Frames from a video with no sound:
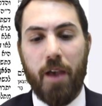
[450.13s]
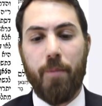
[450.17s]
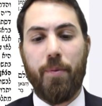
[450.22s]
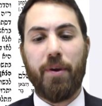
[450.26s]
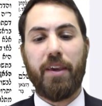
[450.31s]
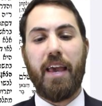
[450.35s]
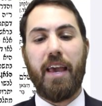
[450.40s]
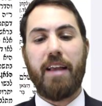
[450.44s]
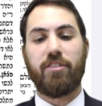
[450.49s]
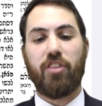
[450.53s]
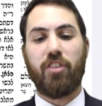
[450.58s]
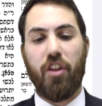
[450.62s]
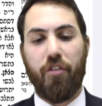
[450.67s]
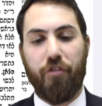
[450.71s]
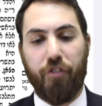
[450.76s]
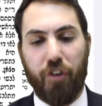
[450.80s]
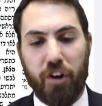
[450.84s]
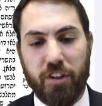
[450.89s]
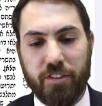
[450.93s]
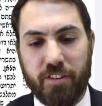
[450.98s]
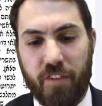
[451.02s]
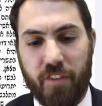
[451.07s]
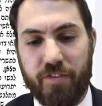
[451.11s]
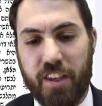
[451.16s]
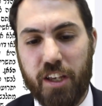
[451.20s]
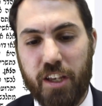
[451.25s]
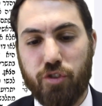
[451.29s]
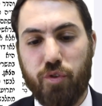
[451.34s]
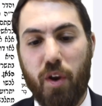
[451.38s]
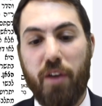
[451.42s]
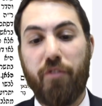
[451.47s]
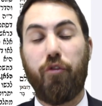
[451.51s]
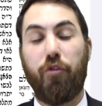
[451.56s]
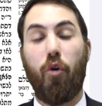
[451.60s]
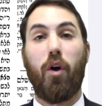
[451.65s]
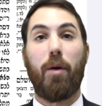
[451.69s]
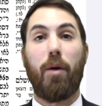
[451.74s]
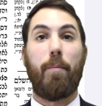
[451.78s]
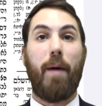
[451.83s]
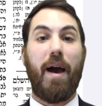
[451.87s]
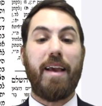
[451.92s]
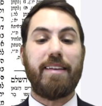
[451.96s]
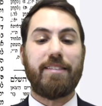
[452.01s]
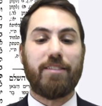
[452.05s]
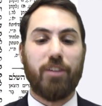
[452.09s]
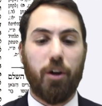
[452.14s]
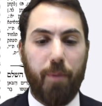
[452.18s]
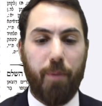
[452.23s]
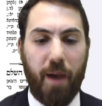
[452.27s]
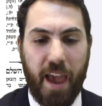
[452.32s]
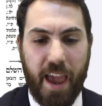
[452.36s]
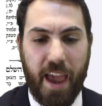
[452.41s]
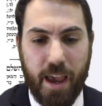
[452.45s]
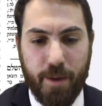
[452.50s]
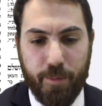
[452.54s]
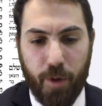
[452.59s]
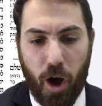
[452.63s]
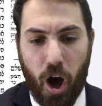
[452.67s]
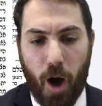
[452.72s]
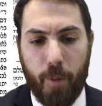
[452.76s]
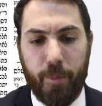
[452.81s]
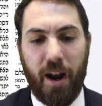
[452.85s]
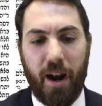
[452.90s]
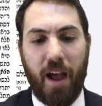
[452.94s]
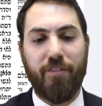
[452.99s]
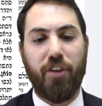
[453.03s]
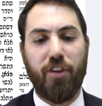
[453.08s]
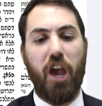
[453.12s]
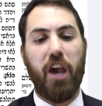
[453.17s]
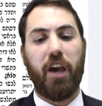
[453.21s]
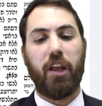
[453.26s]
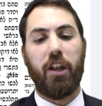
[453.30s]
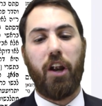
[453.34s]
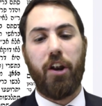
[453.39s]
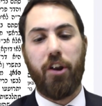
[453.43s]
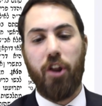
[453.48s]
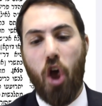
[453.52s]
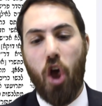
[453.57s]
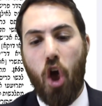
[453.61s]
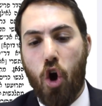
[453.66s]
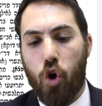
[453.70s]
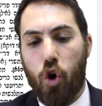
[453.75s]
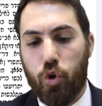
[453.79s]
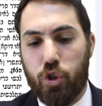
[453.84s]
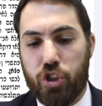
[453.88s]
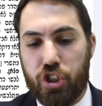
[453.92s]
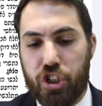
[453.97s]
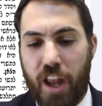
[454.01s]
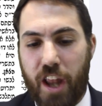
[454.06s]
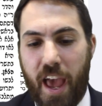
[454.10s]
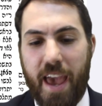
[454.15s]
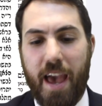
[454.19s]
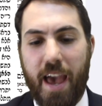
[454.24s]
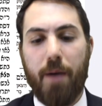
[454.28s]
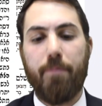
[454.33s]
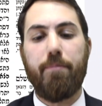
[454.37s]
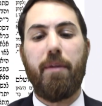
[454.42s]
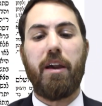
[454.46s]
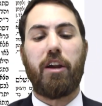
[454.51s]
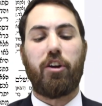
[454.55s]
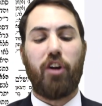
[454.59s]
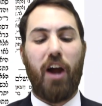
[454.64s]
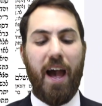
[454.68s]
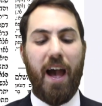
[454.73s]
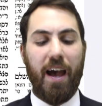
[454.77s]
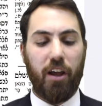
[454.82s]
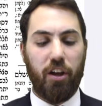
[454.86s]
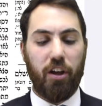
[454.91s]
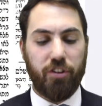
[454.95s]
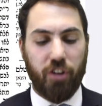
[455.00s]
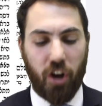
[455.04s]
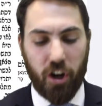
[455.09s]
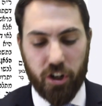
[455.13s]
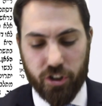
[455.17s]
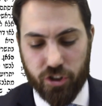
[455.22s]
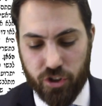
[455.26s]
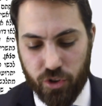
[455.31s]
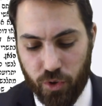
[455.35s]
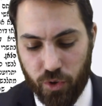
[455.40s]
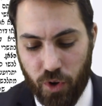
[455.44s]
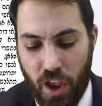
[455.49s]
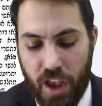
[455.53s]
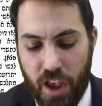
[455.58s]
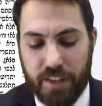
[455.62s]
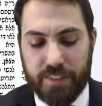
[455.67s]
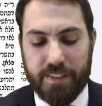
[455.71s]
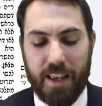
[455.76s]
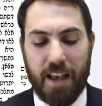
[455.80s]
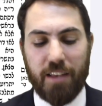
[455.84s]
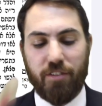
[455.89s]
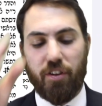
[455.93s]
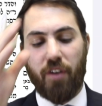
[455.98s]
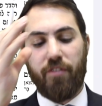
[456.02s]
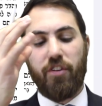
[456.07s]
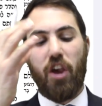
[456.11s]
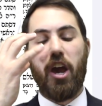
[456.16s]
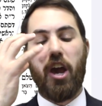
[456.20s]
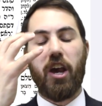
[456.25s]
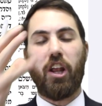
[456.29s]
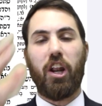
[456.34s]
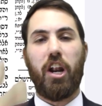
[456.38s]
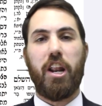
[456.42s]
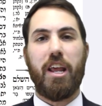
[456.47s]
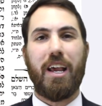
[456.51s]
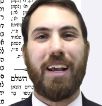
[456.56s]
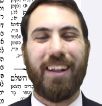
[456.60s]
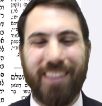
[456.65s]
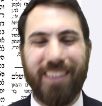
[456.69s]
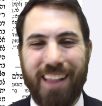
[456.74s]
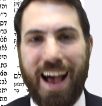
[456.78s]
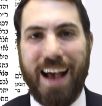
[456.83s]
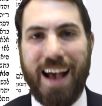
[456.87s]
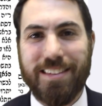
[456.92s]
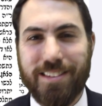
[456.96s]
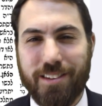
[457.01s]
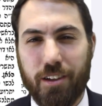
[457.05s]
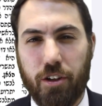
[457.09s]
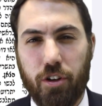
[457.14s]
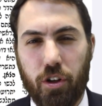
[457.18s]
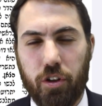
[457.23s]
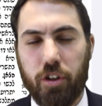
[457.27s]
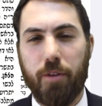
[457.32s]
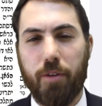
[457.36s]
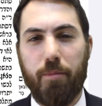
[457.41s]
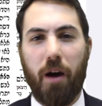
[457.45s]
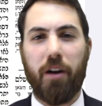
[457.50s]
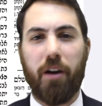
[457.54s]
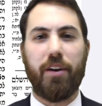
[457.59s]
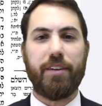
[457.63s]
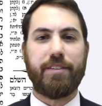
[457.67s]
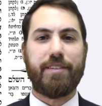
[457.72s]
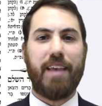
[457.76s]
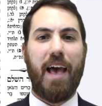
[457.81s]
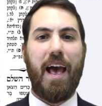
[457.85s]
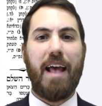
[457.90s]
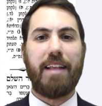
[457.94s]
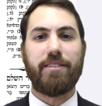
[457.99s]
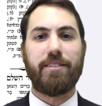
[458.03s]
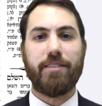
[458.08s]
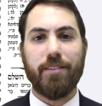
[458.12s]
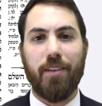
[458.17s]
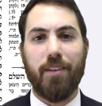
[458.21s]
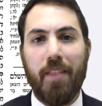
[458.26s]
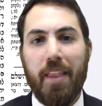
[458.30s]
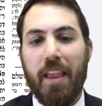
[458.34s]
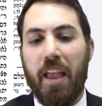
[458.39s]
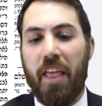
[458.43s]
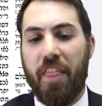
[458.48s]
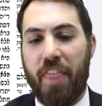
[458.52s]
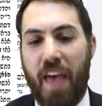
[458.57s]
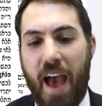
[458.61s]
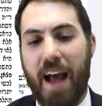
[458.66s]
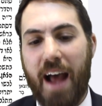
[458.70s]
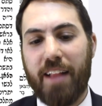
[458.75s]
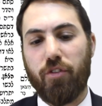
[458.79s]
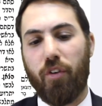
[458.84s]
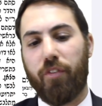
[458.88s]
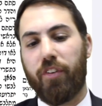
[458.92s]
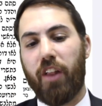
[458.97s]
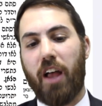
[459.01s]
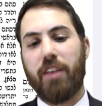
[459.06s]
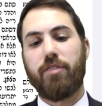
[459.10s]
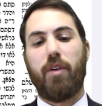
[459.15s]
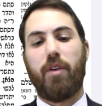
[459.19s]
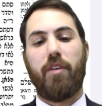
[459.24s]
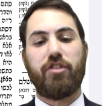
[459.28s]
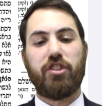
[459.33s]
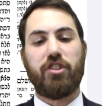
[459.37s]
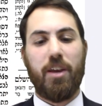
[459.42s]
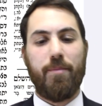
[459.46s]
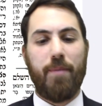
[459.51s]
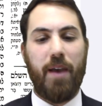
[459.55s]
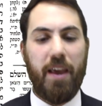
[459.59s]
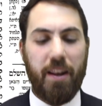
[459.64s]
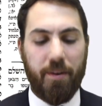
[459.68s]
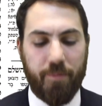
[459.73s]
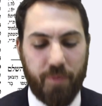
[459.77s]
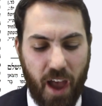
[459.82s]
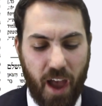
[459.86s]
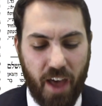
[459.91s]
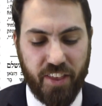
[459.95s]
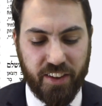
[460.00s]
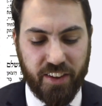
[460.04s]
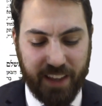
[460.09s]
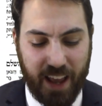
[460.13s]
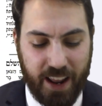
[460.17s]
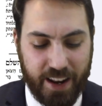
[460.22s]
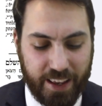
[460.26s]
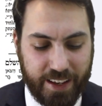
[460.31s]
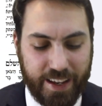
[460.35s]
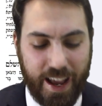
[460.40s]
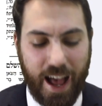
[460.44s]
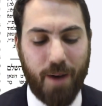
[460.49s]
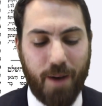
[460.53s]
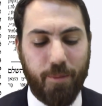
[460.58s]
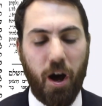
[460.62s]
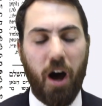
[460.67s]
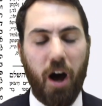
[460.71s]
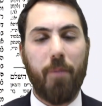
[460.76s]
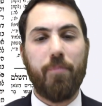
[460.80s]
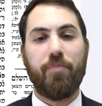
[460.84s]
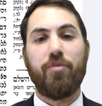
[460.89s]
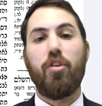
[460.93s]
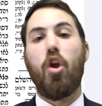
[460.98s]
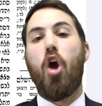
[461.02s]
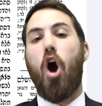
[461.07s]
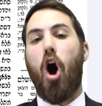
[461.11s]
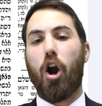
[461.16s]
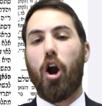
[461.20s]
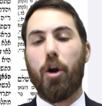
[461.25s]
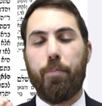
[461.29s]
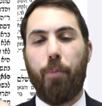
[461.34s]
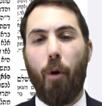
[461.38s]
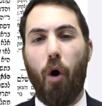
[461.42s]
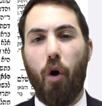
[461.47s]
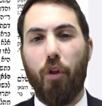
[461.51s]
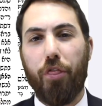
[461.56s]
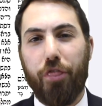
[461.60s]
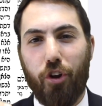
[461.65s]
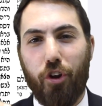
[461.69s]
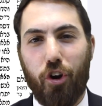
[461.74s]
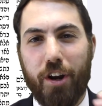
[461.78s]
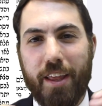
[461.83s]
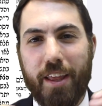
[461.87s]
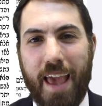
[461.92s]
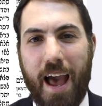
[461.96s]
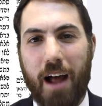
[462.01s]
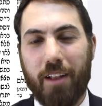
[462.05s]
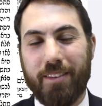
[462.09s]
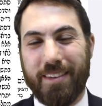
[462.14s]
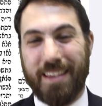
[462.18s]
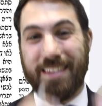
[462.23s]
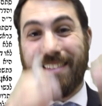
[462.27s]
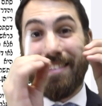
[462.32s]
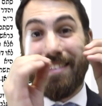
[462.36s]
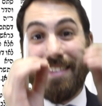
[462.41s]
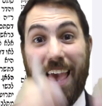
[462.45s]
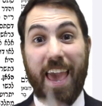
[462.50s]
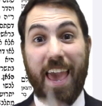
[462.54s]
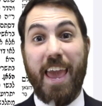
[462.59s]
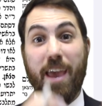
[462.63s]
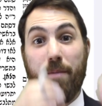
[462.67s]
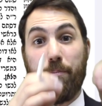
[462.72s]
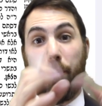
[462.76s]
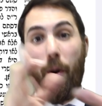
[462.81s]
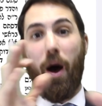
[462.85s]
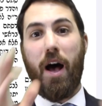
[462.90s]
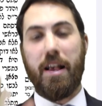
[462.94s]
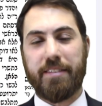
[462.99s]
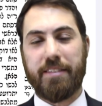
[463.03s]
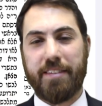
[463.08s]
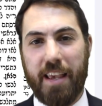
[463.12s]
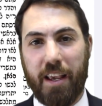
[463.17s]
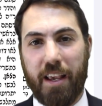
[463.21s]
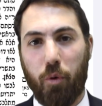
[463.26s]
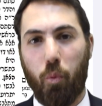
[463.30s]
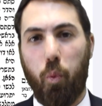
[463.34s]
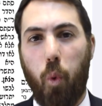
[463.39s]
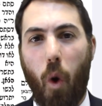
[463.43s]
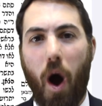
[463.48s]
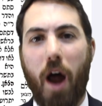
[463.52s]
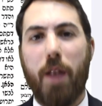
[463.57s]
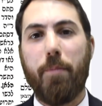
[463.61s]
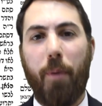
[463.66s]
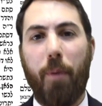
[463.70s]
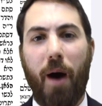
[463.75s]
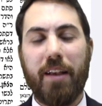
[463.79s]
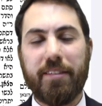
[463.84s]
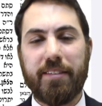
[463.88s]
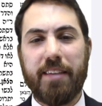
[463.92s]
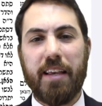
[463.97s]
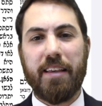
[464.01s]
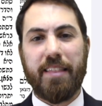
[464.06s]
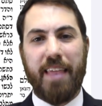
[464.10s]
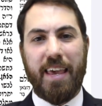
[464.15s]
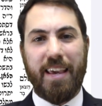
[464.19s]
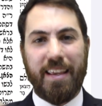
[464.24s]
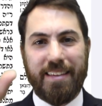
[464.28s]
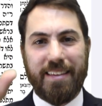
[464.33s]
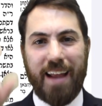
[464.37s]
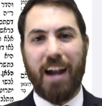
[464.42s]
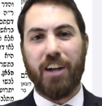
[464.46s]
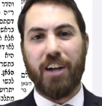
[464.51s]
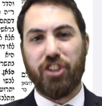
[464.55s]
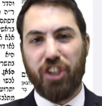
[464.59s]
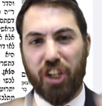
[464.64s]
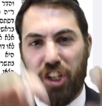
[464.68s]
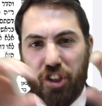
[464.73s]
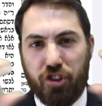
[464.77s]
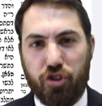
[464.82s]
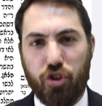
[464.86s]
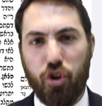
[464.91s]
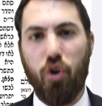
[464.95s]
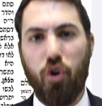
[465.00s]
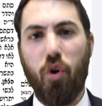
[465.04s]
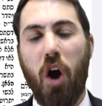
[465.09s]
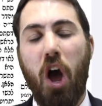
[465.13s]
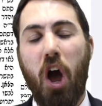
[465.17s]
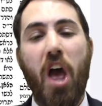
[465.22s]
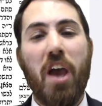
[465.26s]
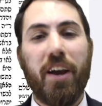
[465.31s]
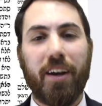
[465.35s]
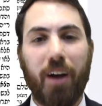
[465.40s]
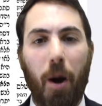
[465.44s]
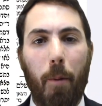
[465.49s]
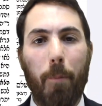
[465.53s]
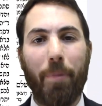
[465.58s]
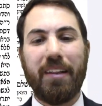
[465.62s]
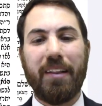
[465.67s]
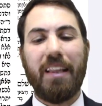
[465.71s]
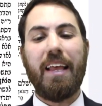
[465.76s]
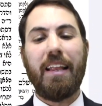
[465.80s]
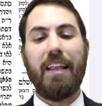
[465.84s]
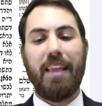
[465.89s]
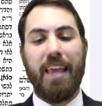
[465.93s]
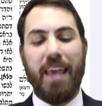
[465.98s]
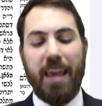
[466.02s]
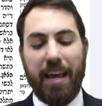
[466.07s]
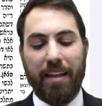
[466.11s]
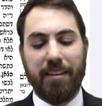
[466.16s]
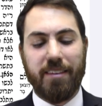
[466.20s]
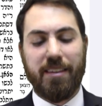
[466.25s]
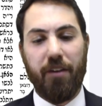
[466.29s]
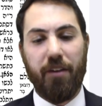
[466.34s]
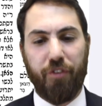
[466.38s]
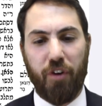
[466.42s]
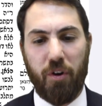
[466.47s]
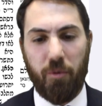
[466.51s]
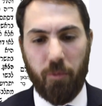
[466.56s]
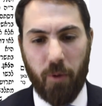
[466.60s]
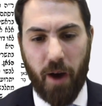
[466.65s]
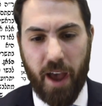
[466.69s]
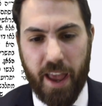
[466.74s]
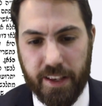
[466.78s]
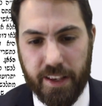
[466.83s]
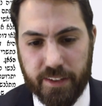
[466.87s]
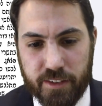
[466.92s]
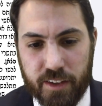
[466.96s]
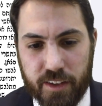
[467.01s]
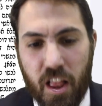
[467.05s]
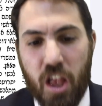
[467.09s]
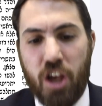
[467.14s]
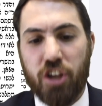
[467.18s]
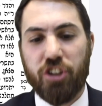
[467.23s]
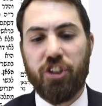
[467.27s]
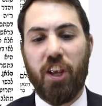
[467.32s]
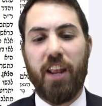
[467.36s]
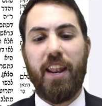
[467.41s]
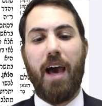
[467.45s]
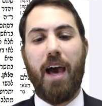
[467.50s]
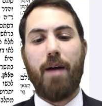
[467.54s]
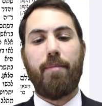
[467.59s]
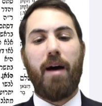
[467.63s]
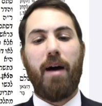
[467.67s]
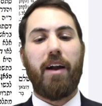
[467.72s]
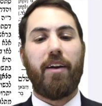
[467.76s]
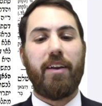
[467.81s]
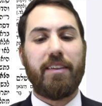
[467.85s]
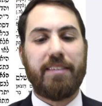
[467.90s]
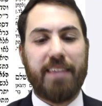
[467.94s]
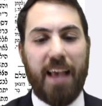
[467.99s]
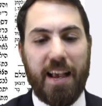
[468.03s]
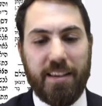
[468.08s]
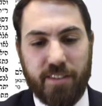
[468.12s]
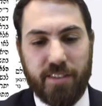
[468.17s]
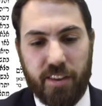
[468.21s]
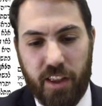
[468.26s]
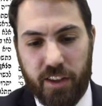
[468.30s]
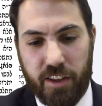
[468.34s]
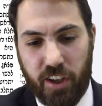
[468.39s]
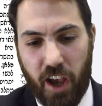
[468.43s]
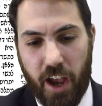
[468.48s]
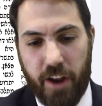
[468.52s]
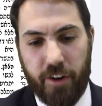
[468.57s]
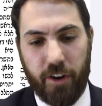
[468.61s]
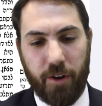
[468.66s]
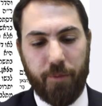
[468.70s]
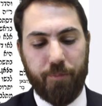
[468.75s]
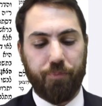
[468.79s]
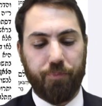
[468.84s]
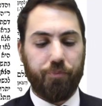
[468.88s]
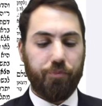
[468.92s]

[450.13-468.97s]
It begins on the first of Tishrei for Meiser Behema, Amar Rav Yochanan, Ushnei Mikra Echad Darshu. Says Rav Yochanan in classical Gemara sense that Rav Lazav, Rav Shimon, and the Tanakama are both learning out the same pasuk, one pasuk they could it in two completely different ways. Shenamar it says in the Torah.